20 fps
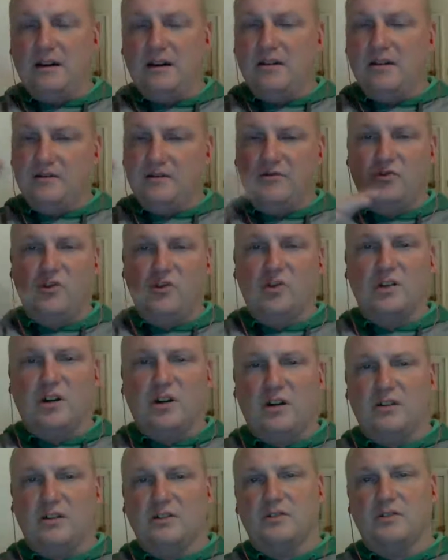full
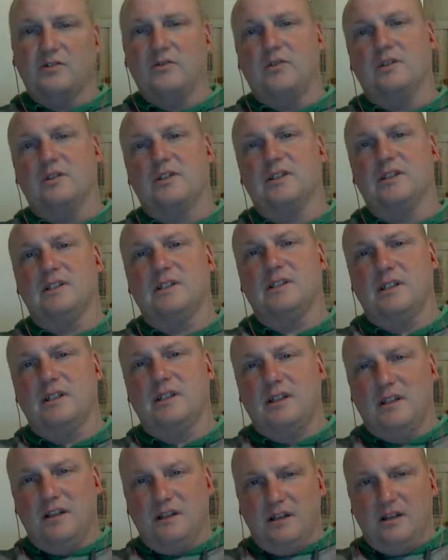college courses
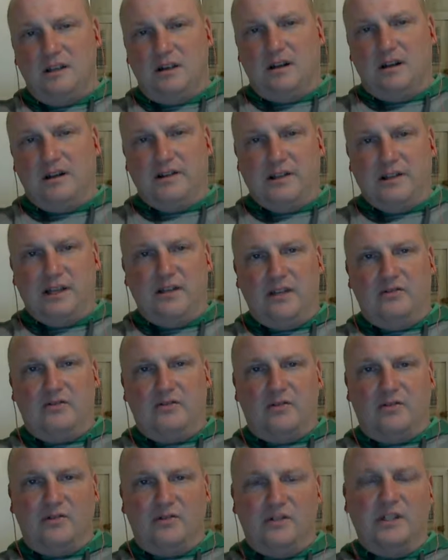online for
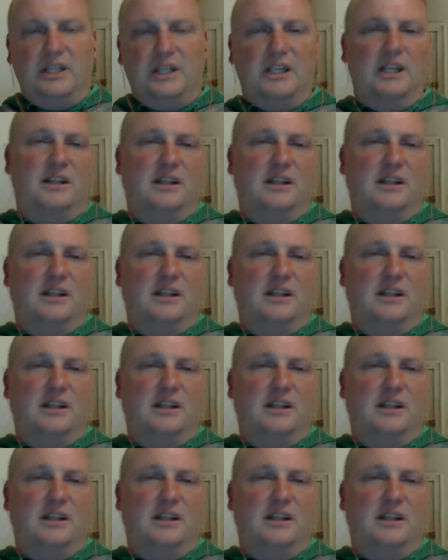free.